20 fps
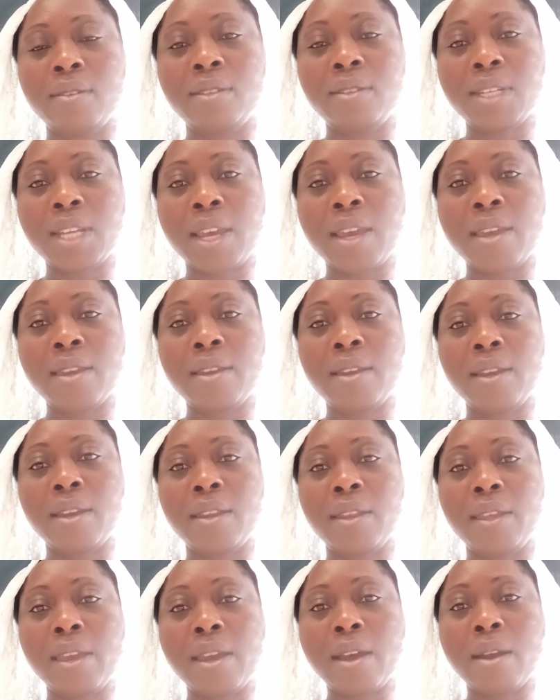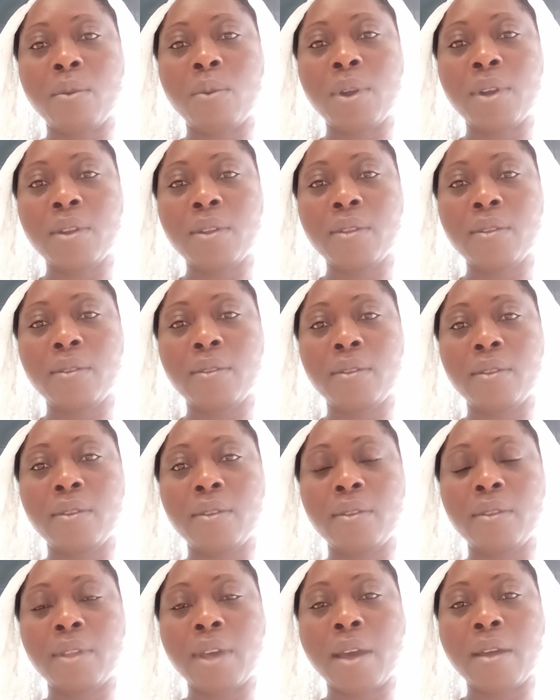day and the hour
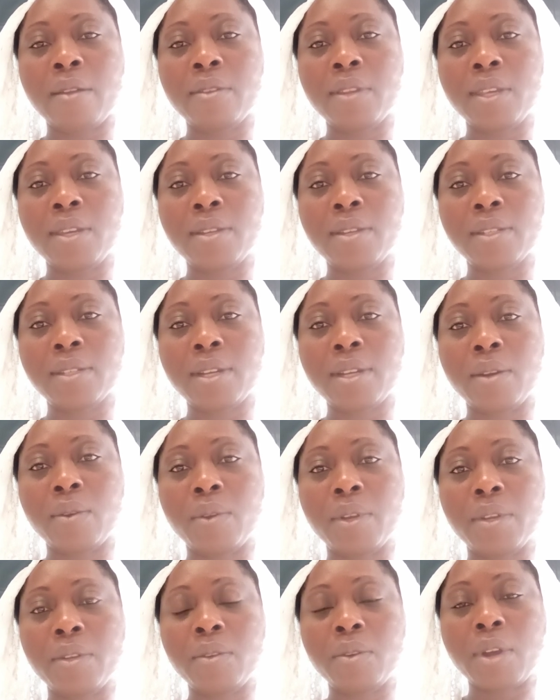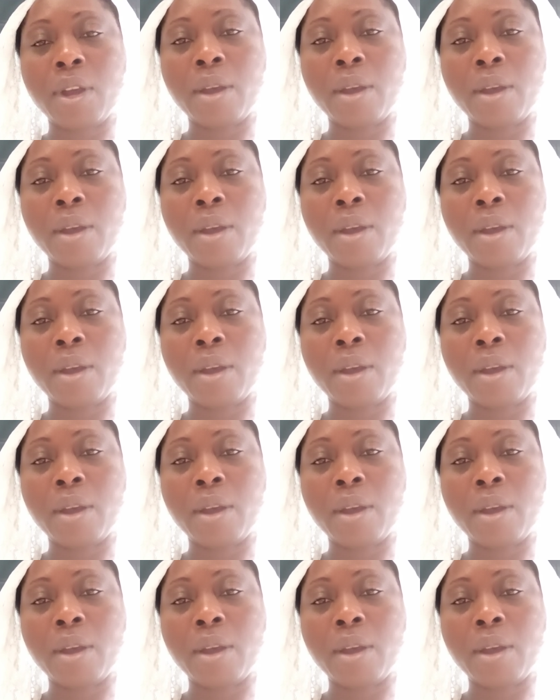that things are going to